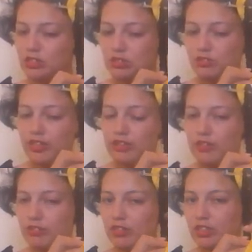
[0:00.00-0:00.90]
So if I
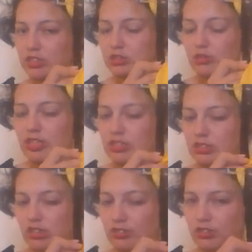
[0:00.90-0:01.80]
went around this way, the
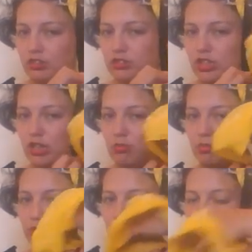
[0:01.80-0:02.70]
scarf goes
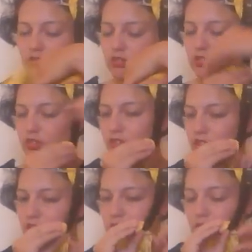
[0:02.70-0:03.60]
up
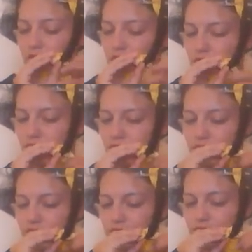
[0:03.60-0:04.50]
around this way.
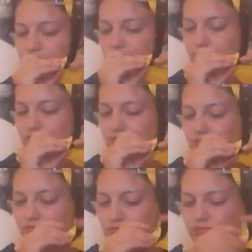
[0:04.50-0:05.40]
Now, something to keep in
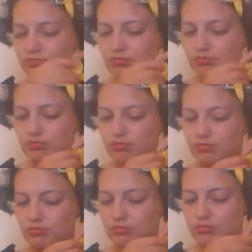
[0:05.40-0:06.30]
mind while we
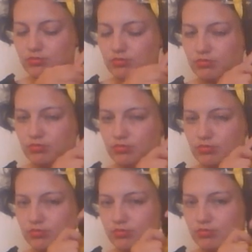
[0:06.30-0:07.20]
are wrapping the hair
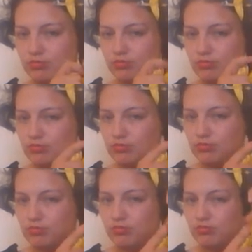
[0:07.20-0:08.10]
back up the
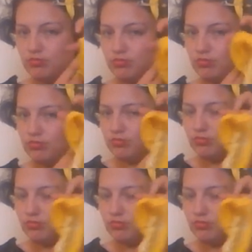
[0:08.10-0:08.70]
strand of